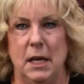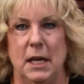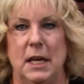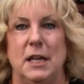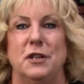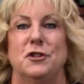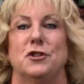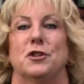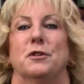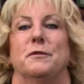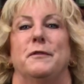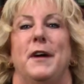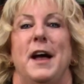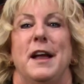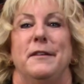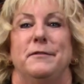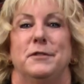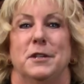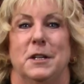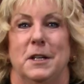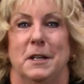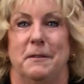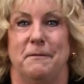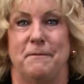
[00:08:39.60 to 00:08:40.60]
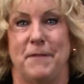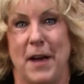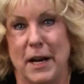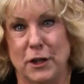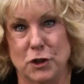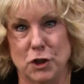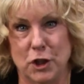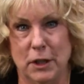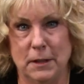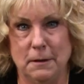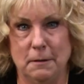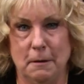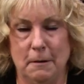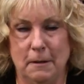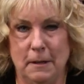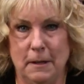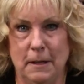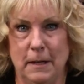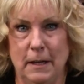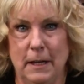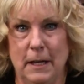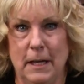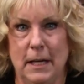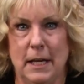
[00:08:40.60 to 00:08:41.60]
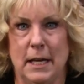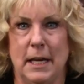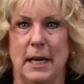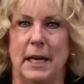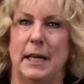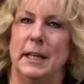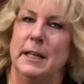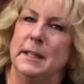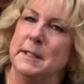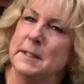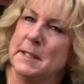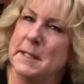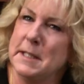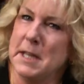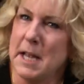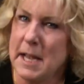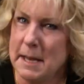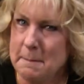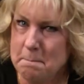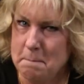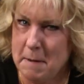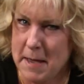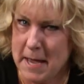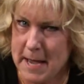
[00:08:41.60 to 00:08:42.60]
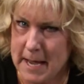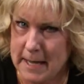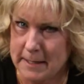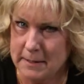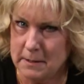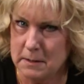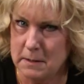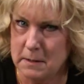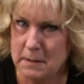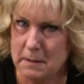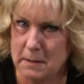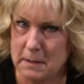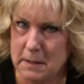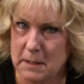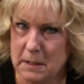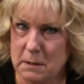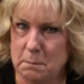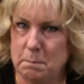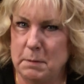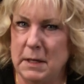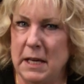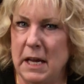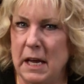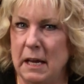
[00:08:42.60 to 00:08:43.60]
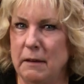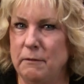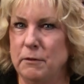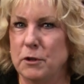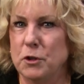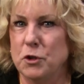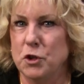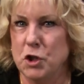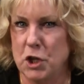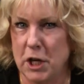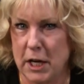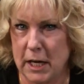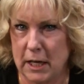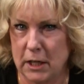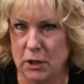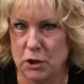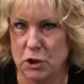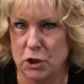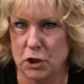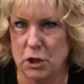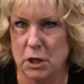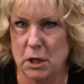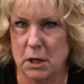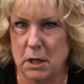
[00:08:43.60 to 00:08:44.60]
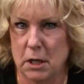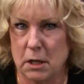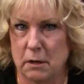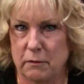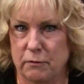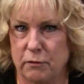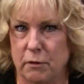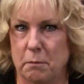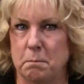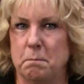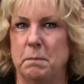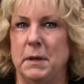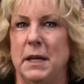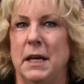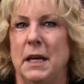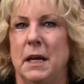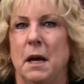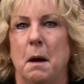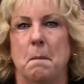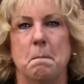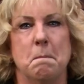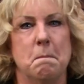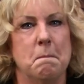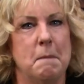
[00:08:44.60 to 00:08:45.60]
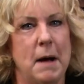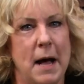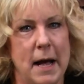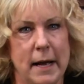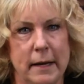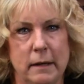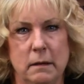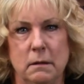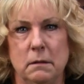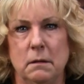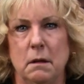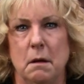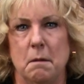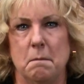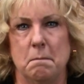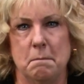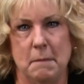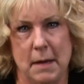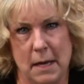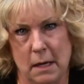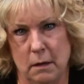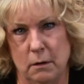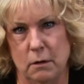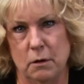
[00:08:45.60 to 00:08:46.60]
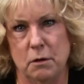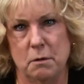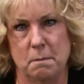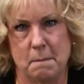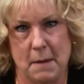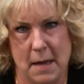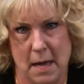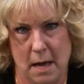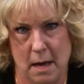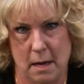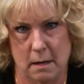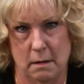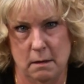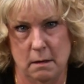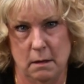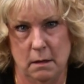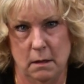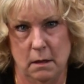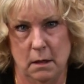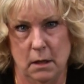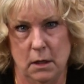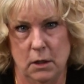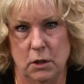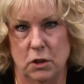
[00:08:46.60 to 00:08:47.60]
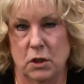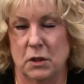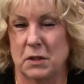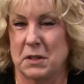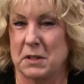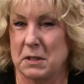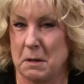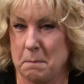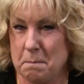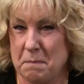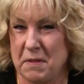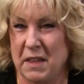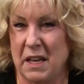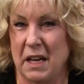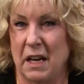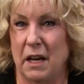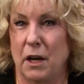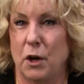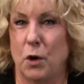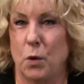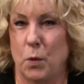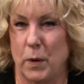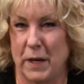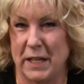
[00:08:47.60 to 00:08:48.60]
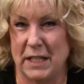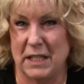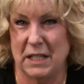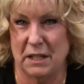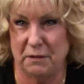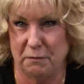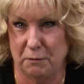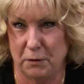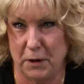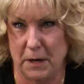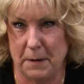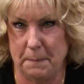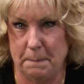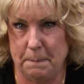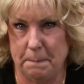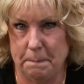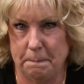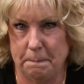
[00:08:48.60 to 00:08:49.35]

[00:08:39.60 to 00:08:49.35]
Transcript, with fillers: He survived an infection. And as time passed, his behavior changed from being a mild mannered man to something quite different.